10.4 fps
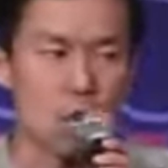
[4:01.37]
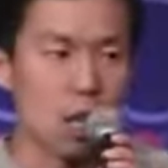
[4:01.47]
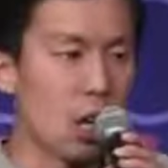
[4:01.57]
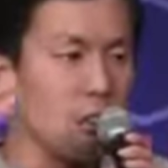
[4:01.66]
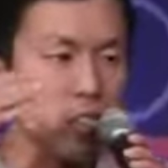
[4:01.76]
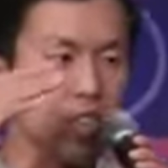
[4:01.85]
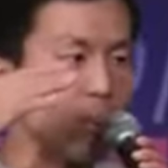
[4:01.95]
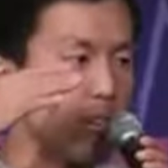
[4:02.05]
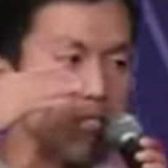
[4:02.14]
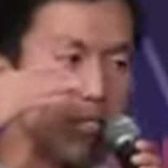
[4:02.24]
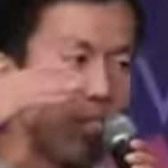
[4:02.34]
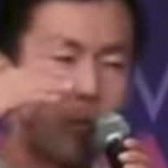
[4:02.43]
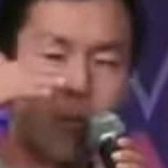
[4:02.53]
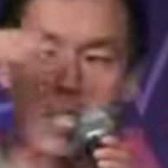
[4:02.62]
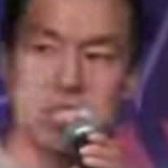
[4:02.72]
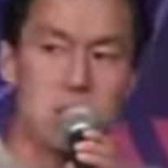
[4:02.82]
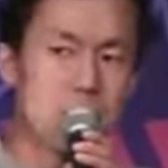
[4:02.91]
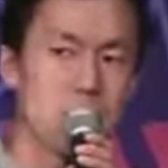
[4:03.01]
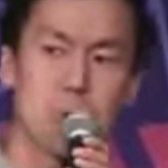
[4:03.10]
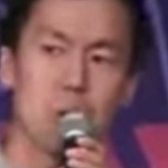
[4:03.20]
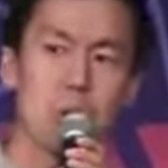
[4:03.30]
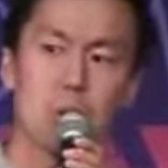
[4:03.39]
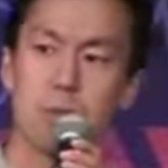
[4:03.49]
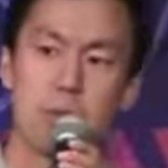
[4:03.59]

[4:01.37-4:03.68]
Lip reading: All of a sudden, my stock price goes through the roof.